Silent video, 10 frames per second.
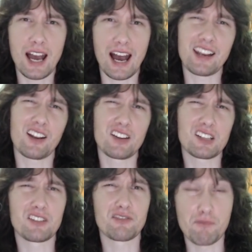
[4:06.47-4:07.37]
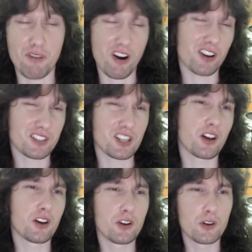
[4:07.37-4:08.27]
analyzing the
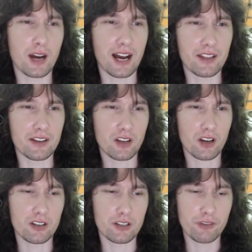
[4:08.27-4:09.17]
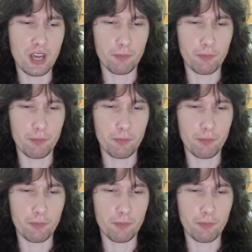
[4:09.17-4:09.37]
vibrato and kind of